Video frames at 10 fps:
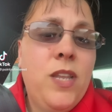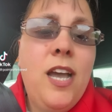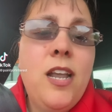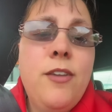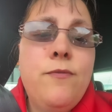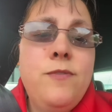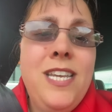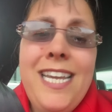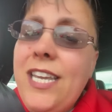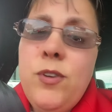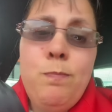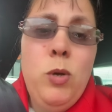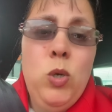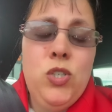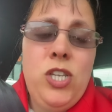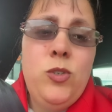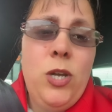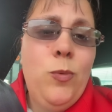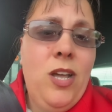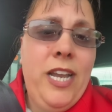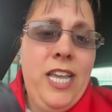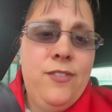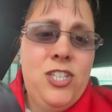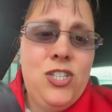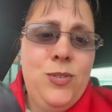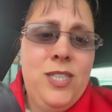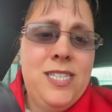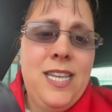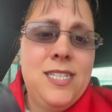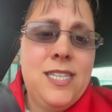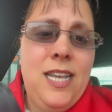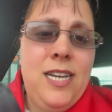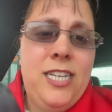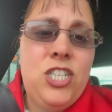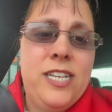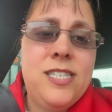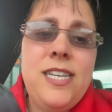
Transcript: and I even more so don't like having to do this against the NHS.